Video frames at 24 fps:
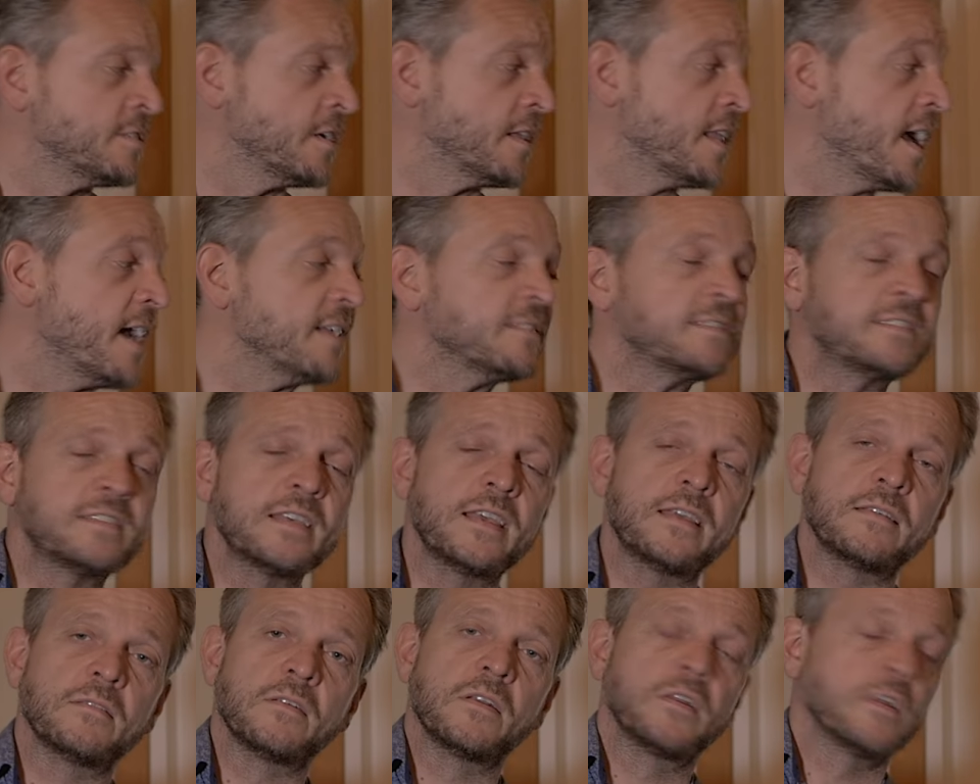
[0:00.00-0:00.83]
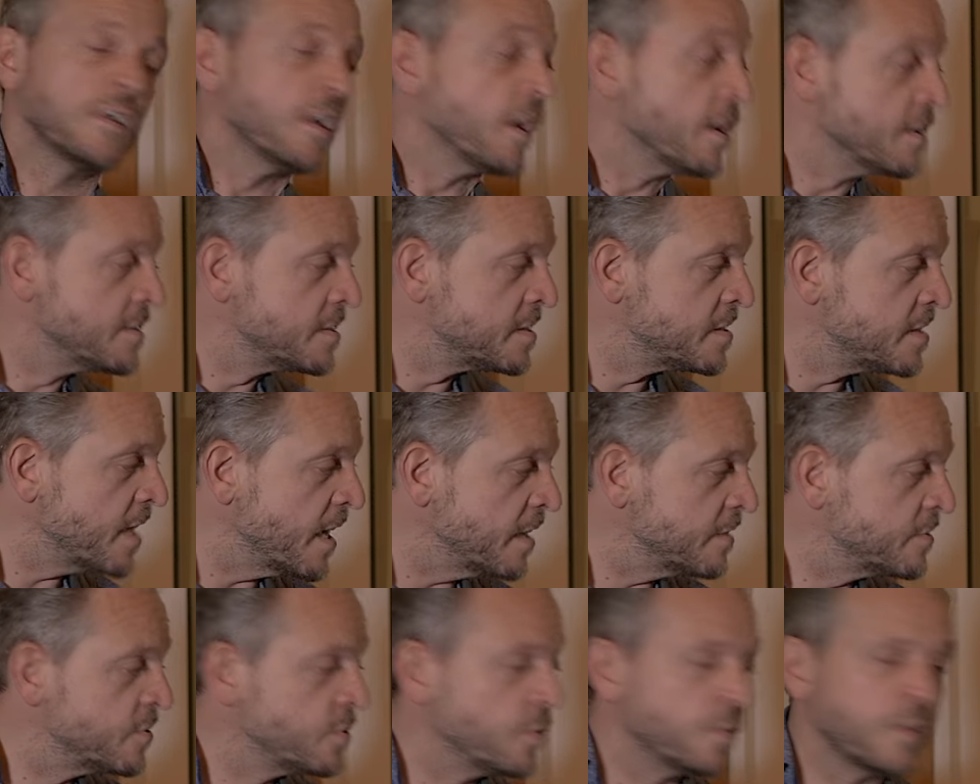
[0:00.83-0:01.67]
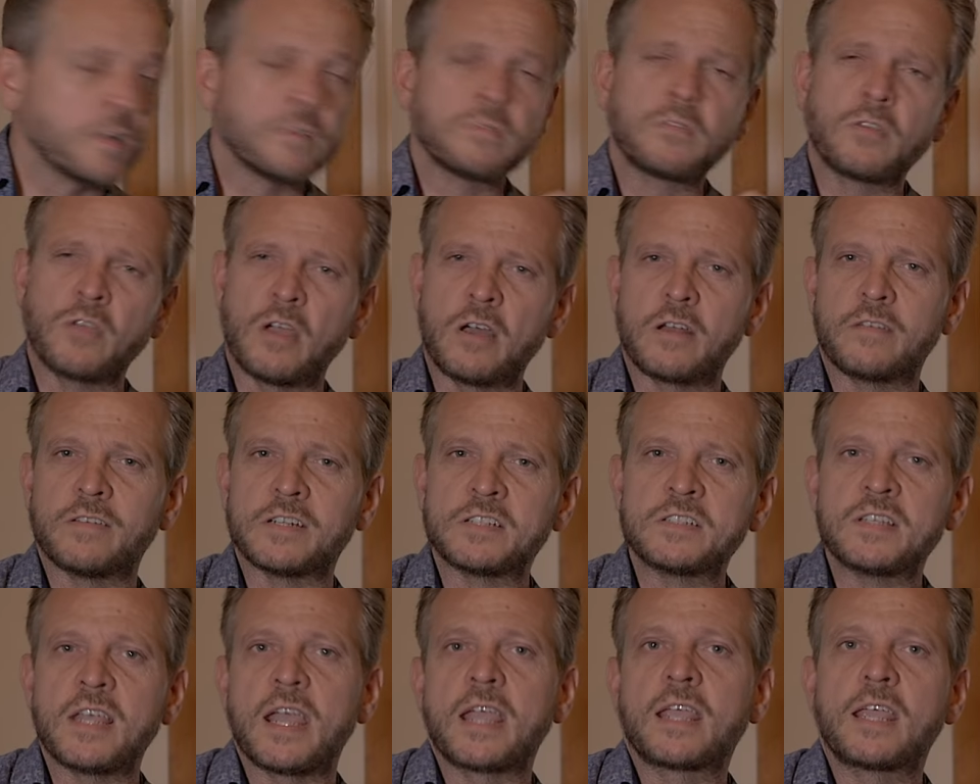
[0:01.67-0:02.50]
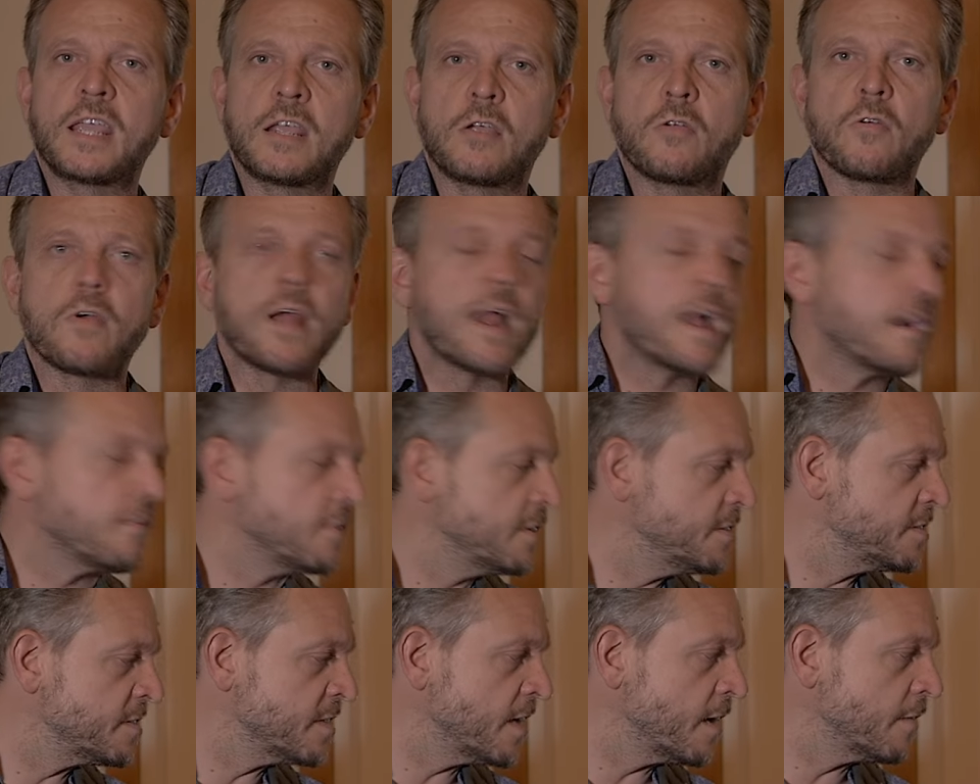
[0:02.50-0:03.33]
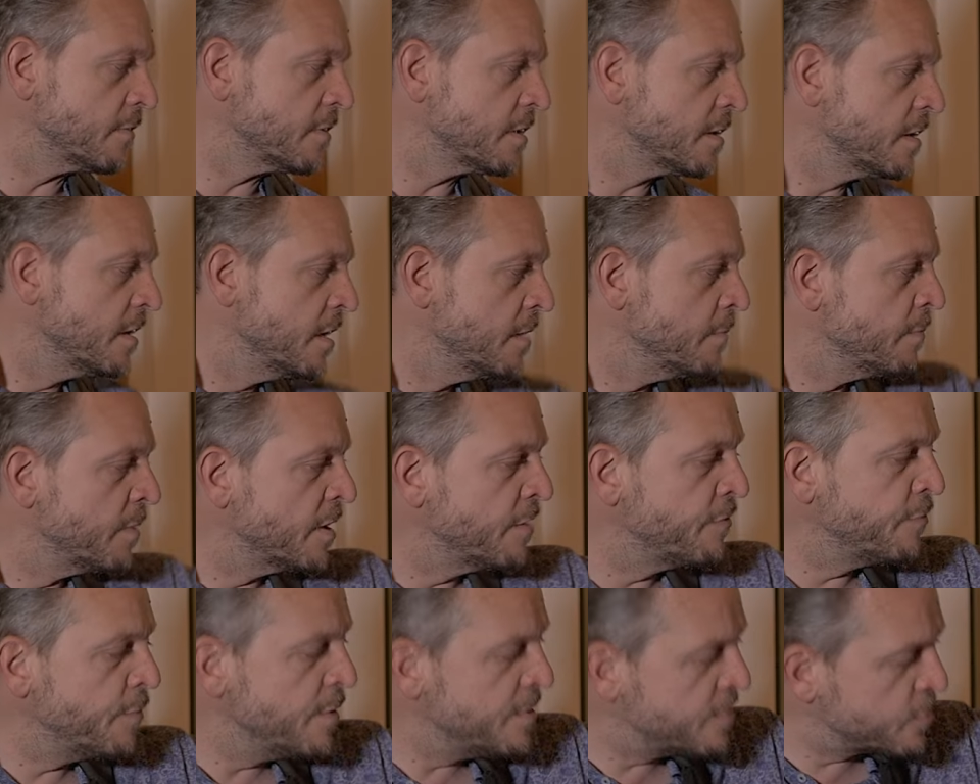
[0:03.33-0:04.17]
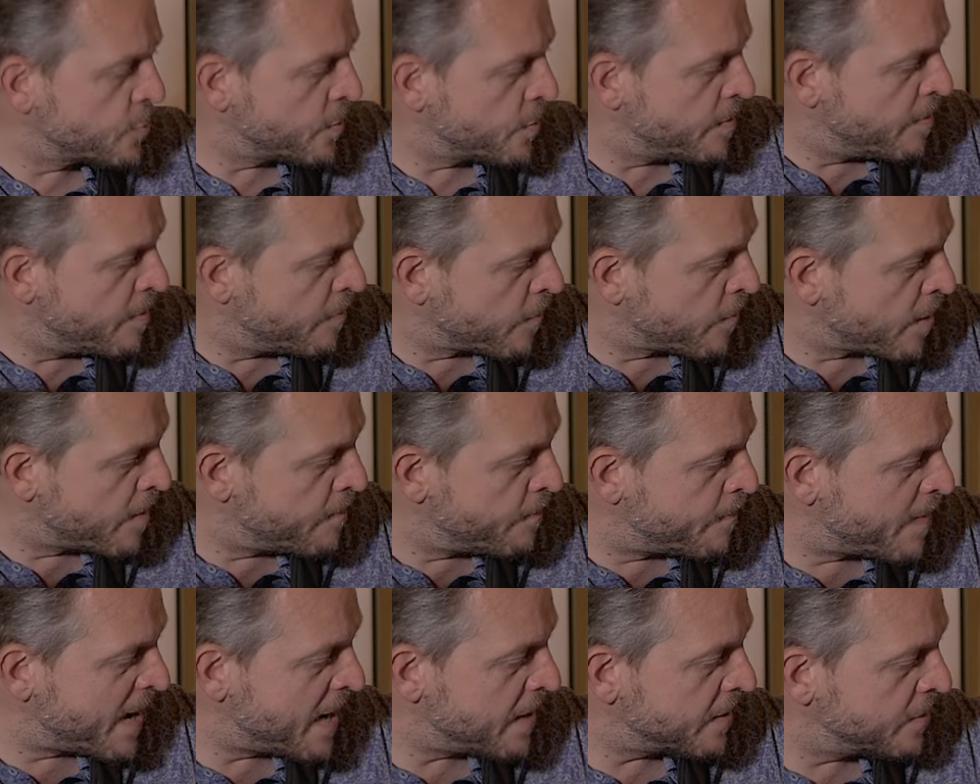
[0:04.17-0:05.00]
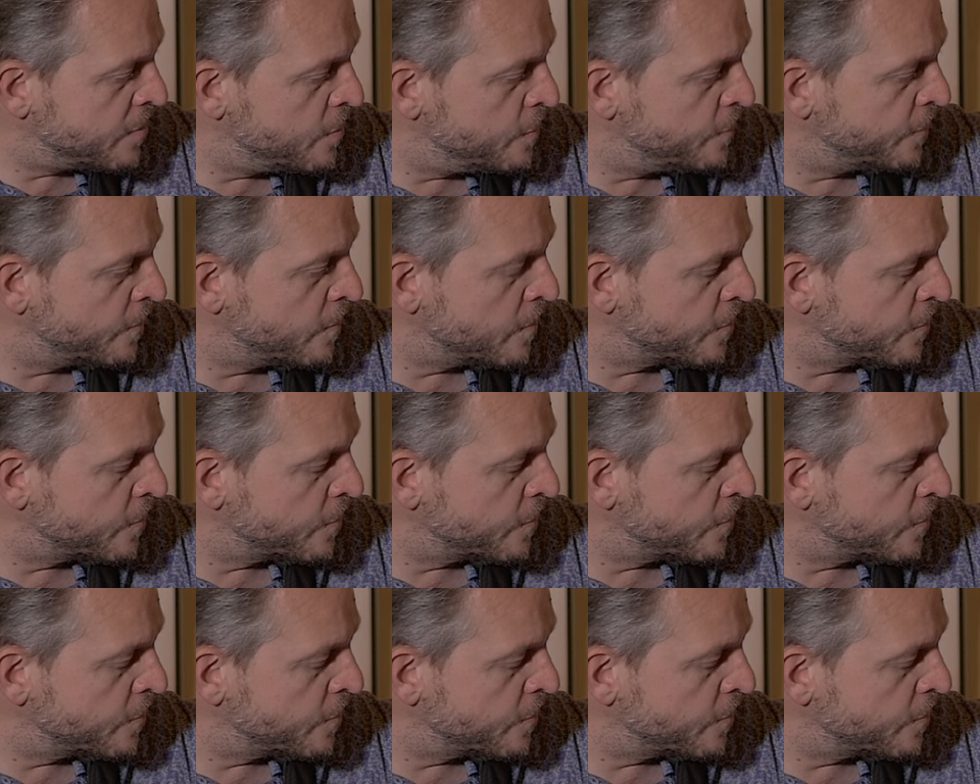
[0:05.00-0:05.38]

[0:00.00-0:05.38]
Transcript: So that's it, set to a kind of a tacky, growly sound. But if we trim it right back